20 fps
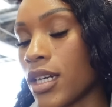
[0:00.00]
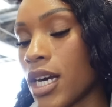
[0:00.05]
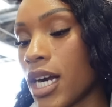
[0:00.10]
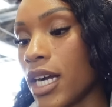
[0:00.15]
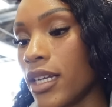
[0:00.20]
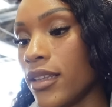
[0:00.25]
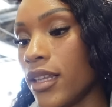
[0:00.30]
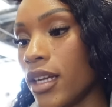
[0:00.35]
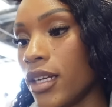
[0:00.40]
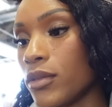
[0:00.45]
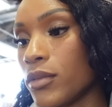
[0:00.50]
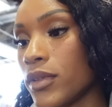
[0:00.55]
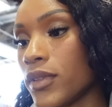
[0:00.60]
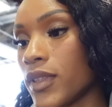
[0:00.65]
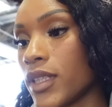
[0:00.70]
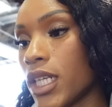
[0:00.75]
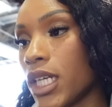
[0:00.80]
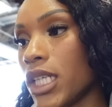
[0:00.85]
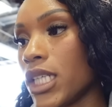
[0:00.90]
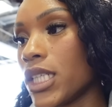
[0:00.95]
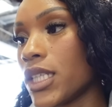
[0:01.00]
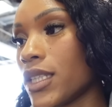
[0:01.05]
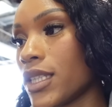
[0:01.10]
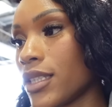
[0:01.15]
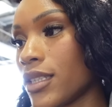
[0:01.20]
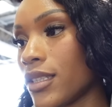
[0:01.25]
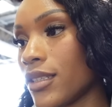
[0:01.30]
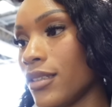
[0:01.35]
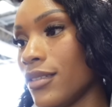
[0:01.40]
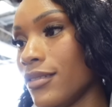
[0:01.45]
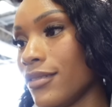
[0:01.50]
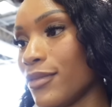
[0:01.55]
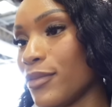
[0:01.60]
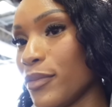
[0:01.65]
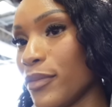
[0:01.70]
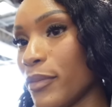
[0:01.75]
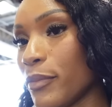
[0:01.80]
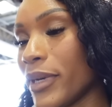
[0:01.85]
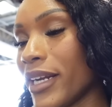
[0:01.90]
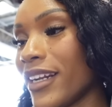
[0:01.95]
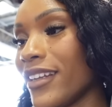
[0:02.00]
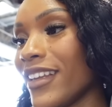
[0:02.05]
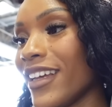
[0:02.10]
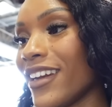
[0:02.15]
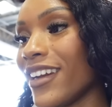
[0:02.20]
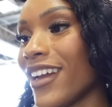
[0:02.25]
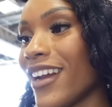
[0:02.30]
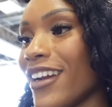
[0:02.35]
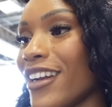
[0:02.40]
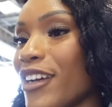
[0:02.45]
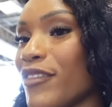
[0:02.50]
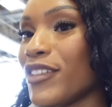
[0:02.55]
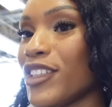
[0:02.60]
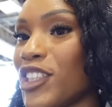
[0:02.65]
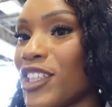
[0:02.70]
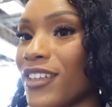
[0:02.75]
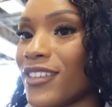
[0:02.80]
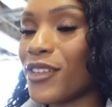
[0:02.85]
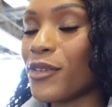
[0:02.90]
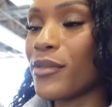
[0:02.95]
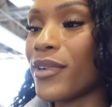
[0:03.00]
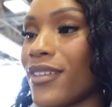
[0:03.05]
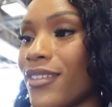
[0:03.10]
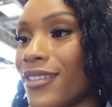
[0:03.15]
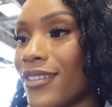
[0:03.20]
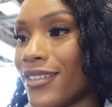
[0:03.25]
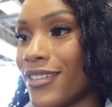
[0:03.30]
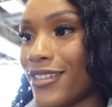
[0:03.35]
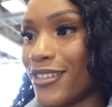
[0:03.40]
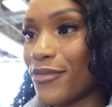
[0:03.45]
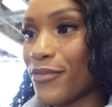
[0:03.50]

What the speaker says: I thought it was nice, but I think I never checked the weather.